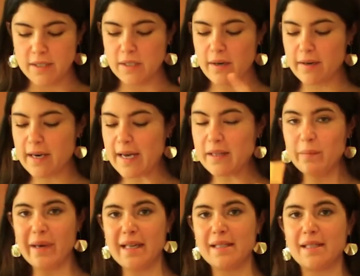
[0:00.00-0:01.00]
So I got
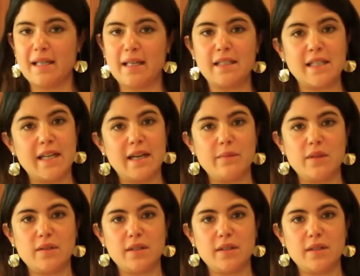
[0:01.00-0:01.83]
the base in. Today I'm